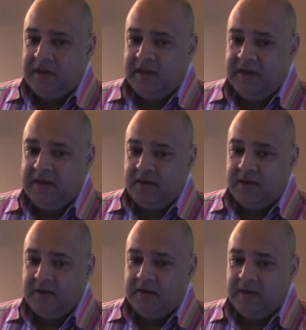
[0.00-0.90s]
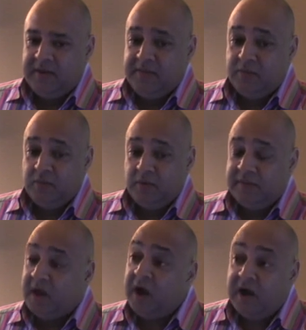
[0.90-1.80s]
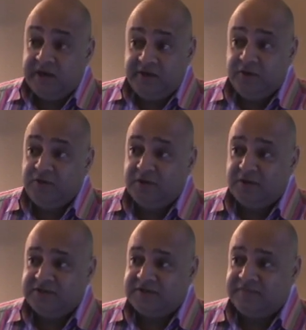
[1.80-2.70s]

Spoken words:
in the highly unionised